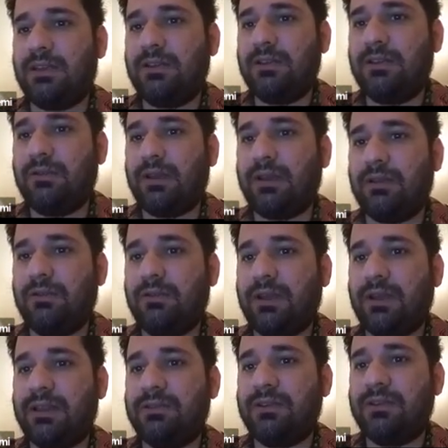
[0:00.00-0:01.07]
look at
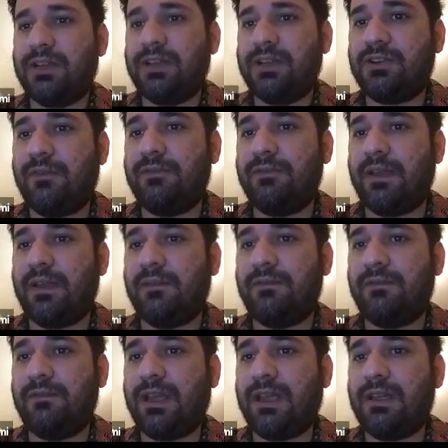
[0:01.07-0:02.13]
the direction of VA,
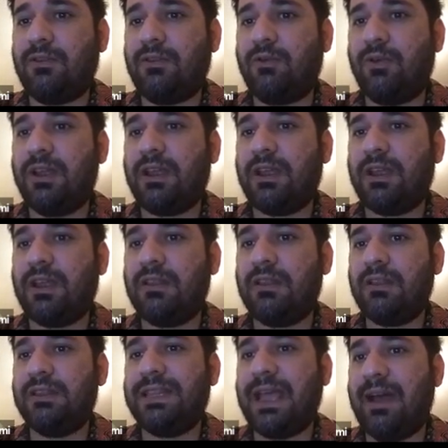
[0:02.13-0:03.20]
VA going
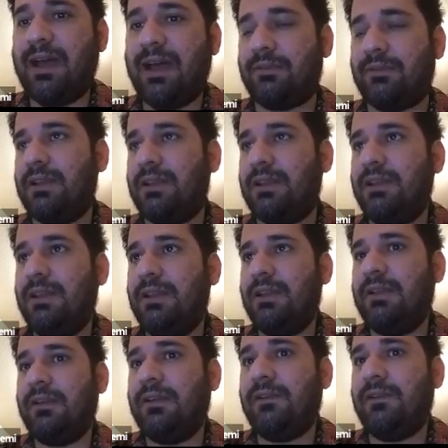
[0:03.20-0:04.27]
down.
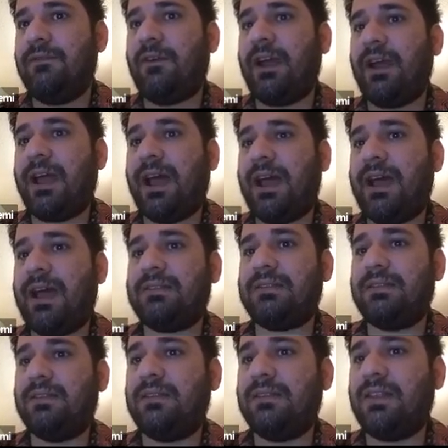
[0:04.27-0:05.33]
If I had
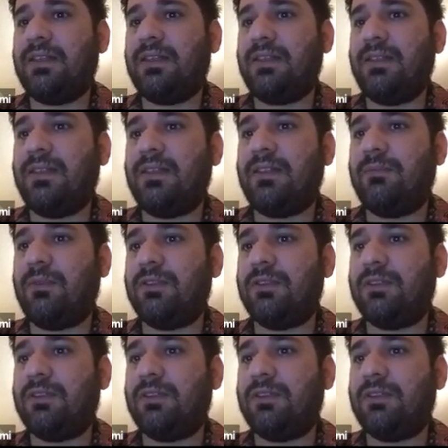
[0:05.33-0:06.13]
the system on the